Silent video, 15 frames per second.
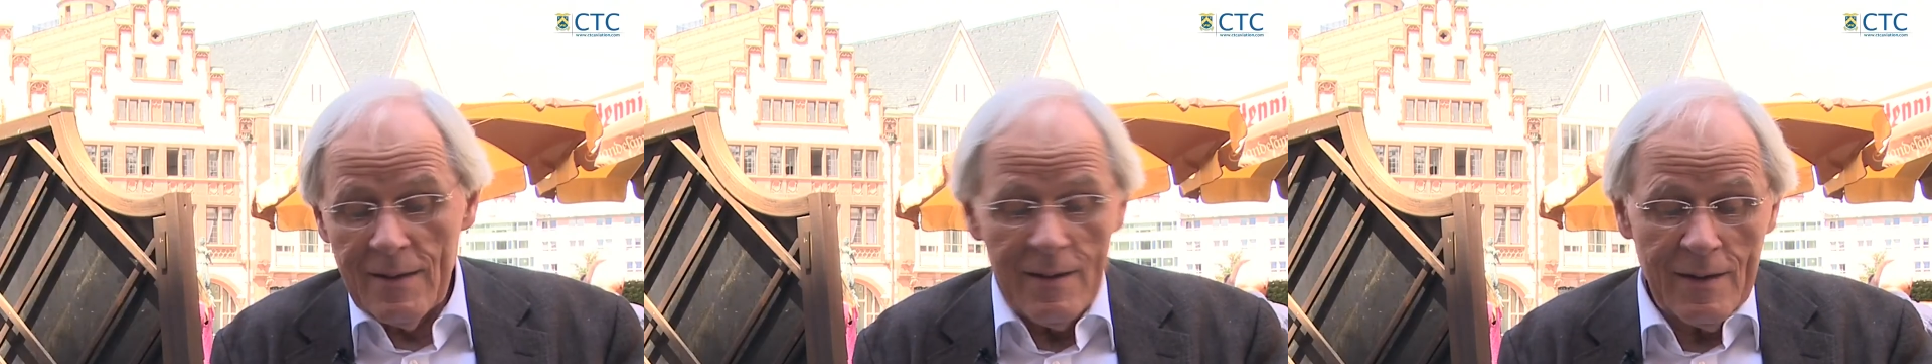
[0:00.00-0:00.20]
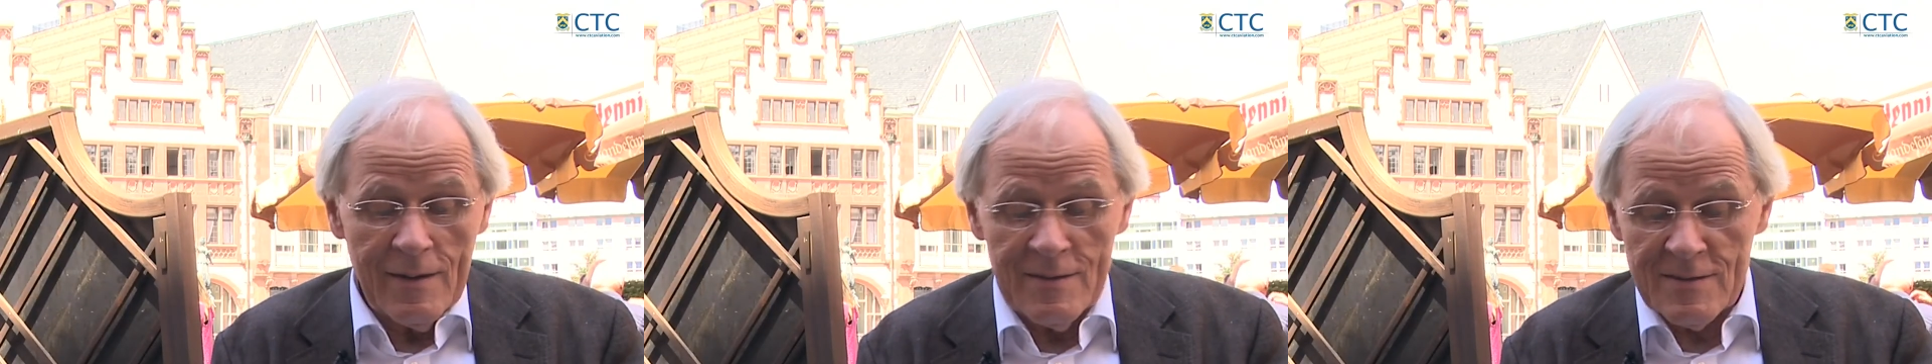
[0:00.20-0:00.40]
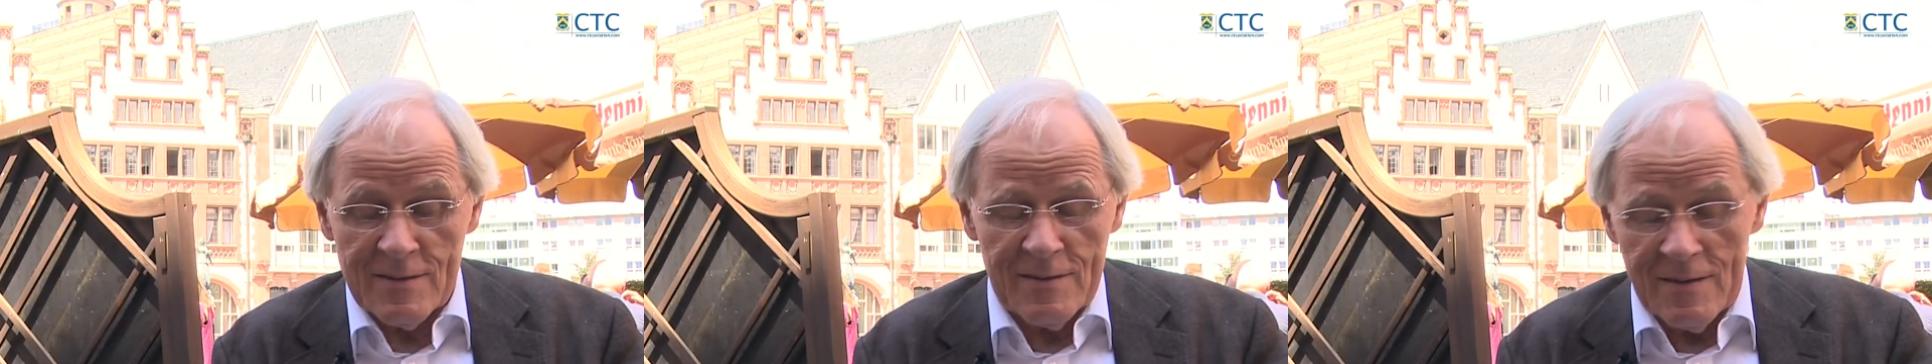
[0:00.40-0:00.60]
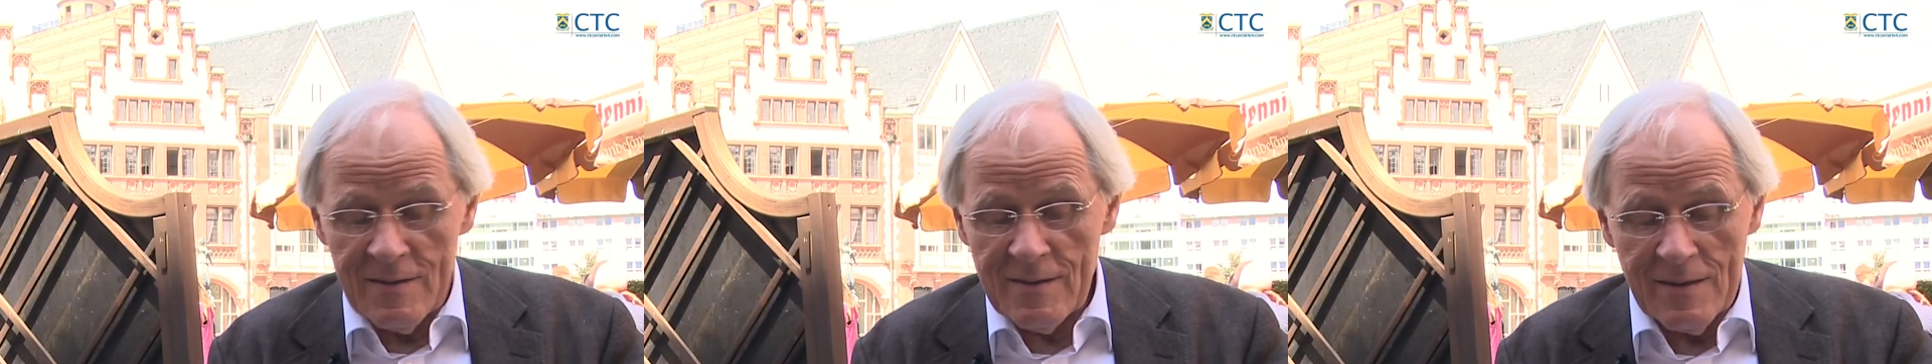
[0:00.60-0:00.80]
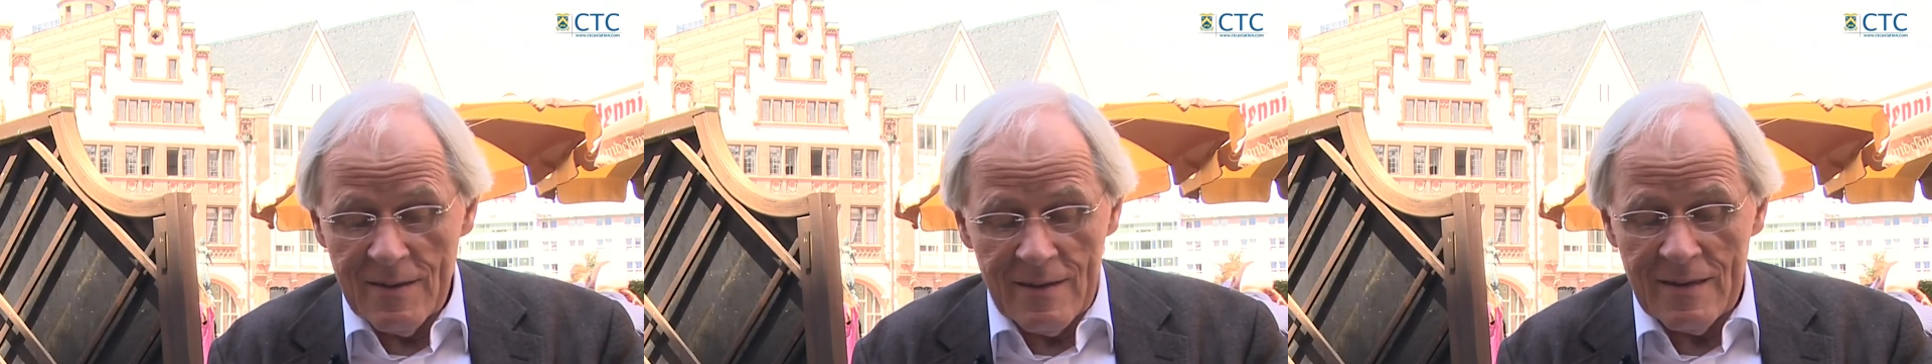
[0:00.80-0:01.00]
It is
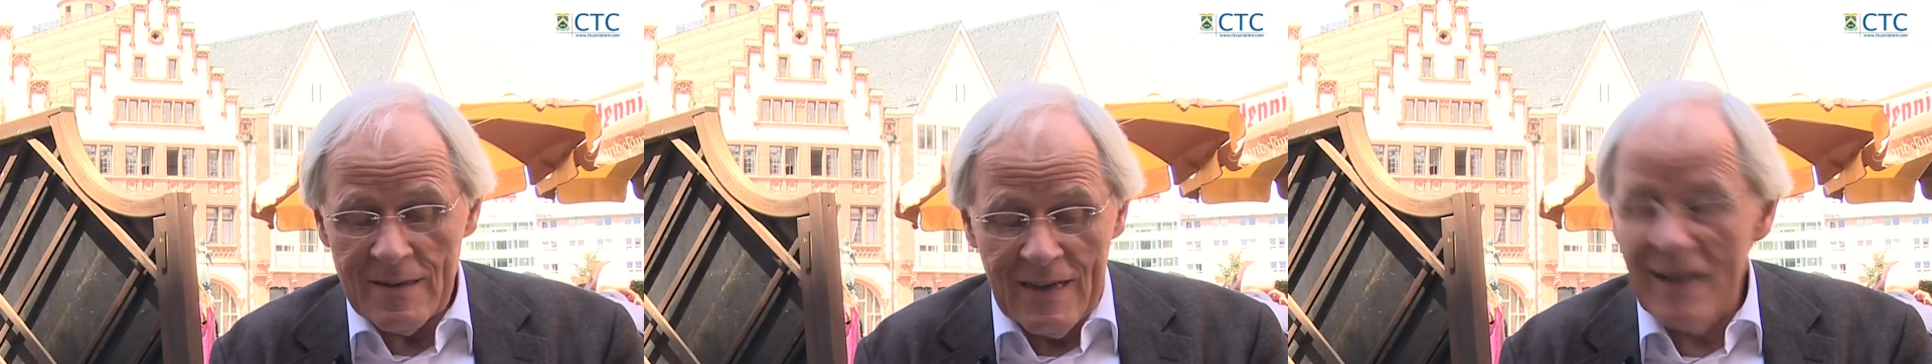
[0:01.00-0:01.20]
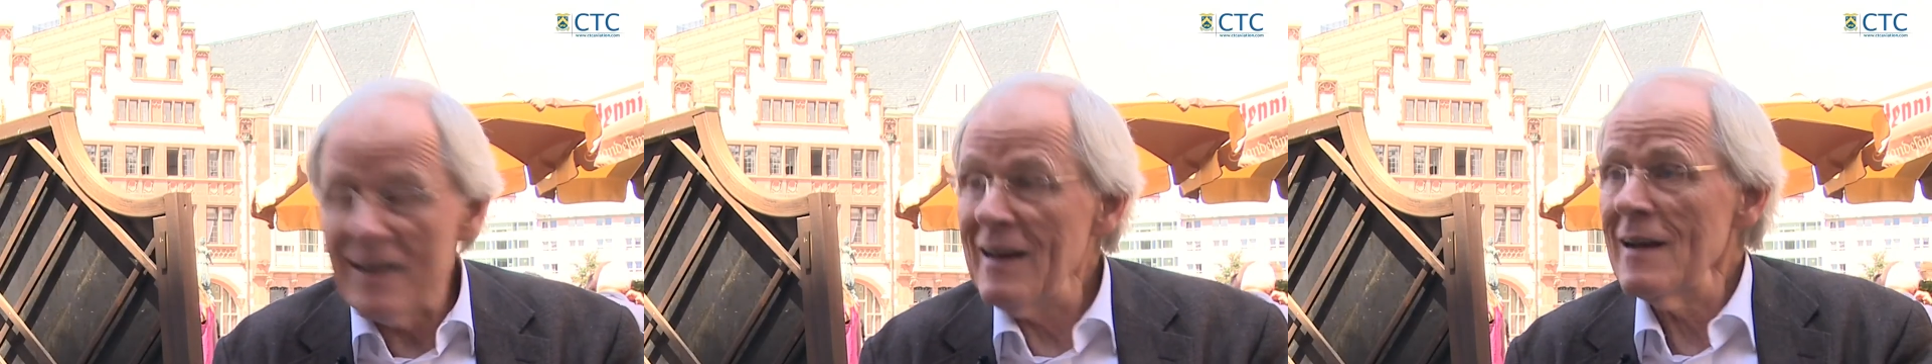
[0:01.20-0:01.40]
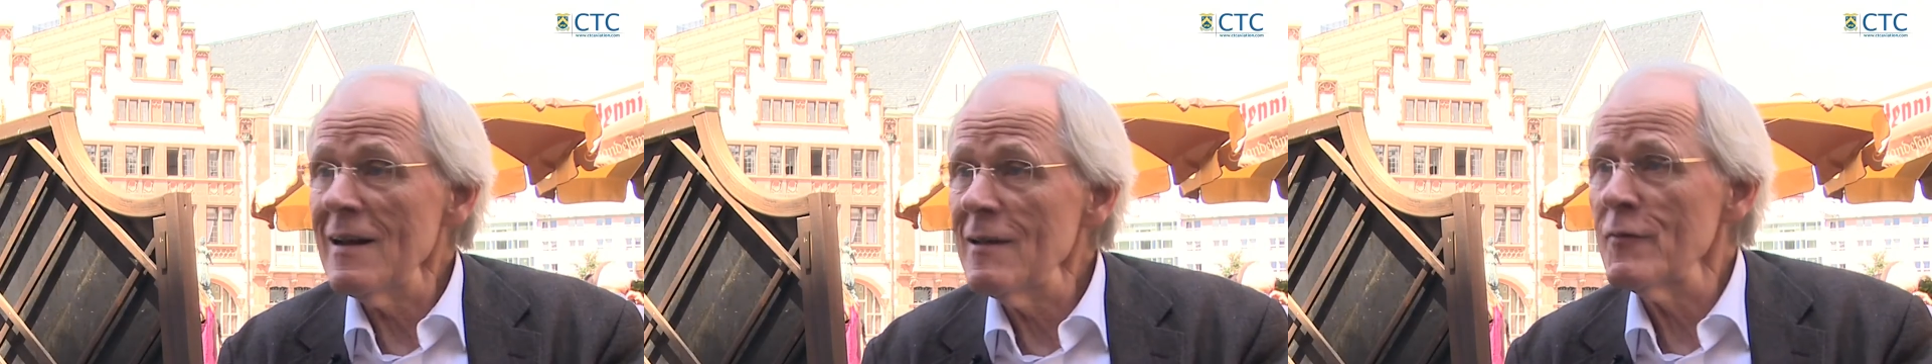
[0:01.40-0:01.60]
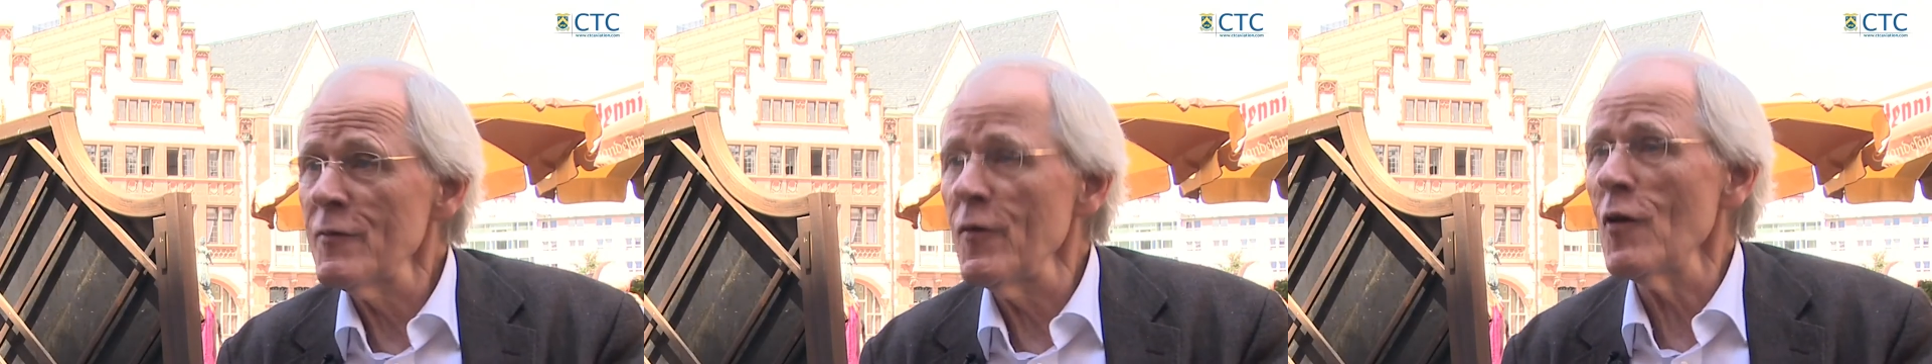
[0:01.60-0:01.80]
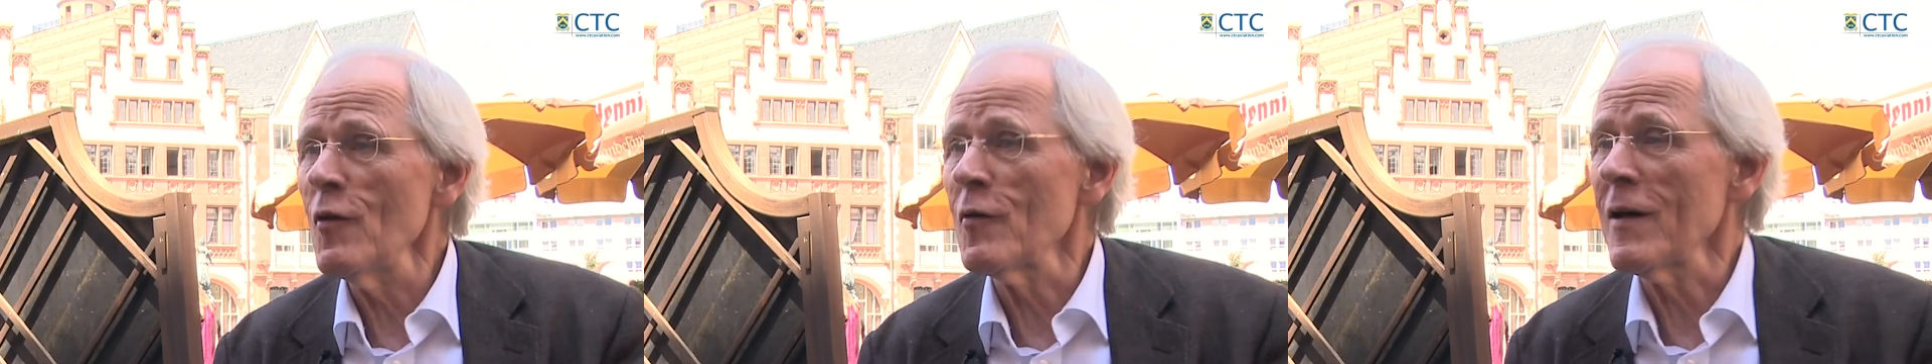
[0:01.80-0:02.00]
clearly
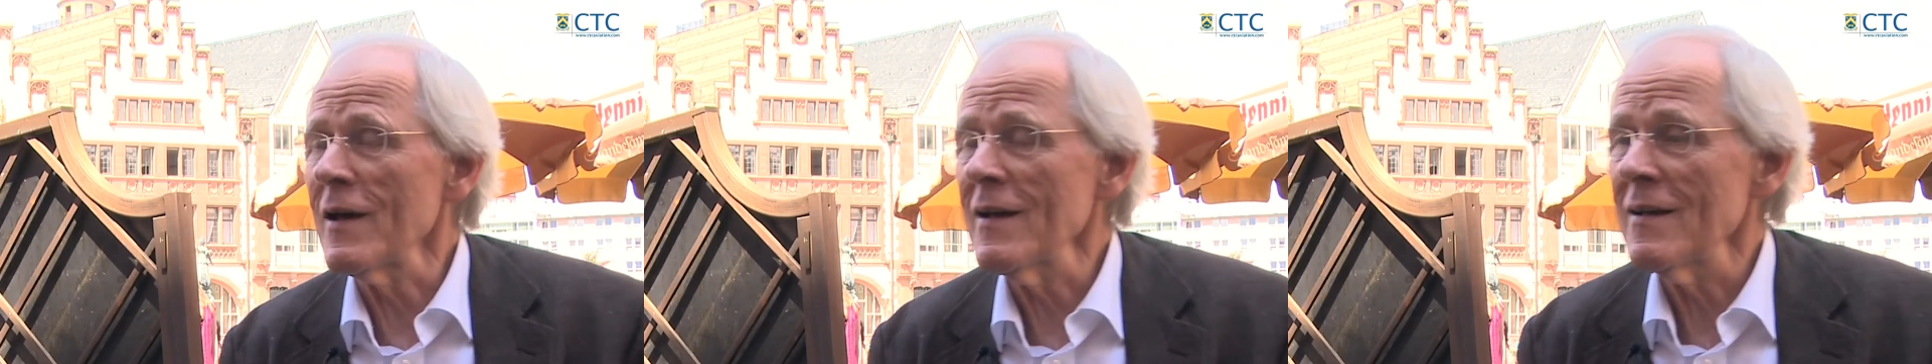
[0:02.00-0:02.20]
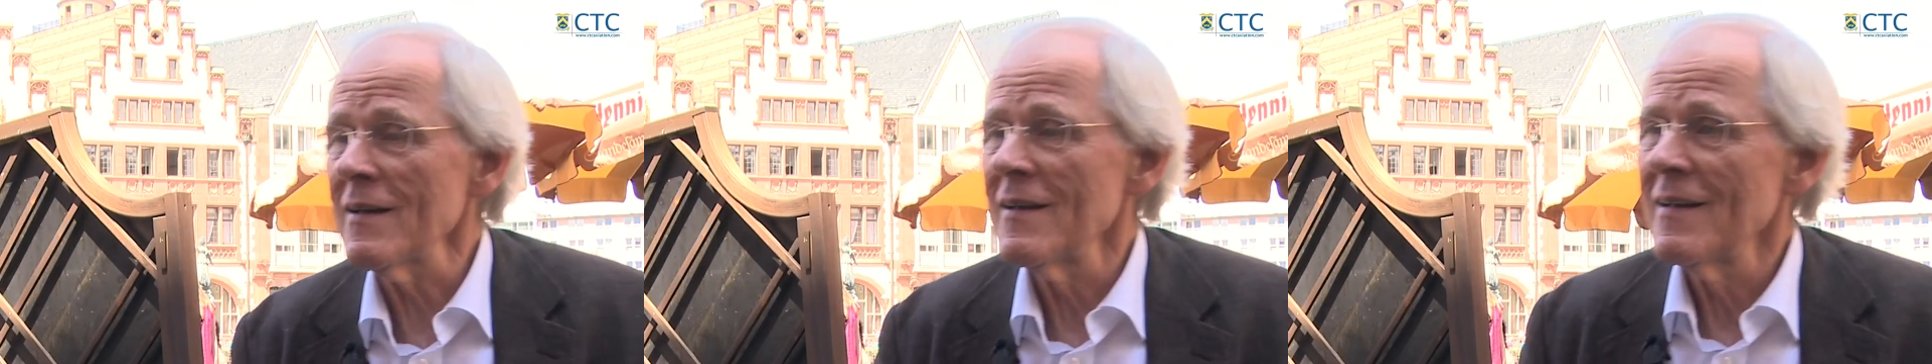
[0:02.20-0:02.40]
following